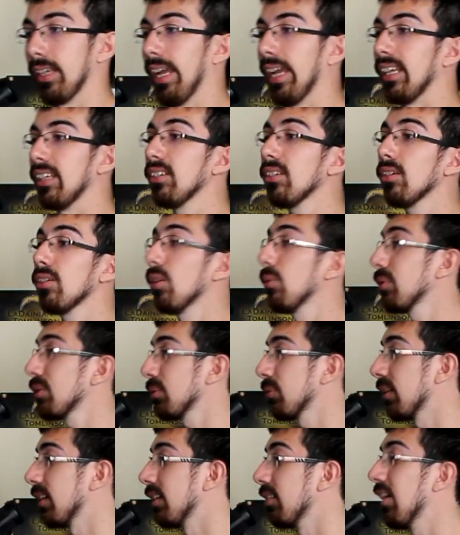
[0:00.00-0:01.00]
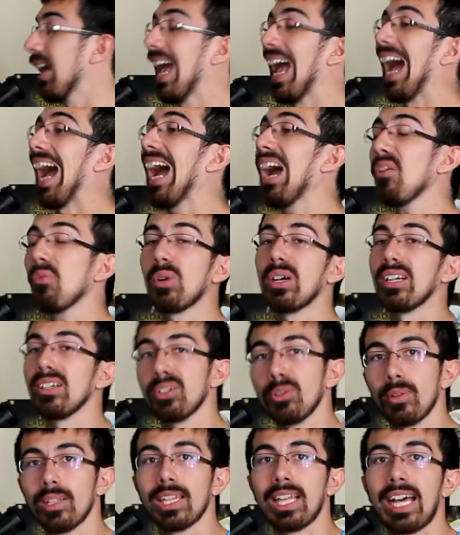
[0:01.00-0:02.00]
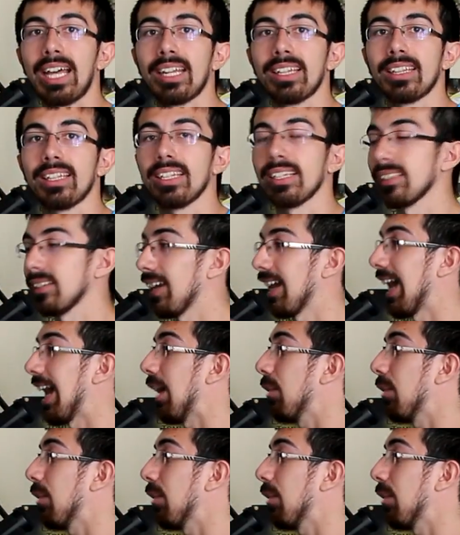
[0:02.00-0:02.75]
And you don't know what you want to do. I want to do a lot of things.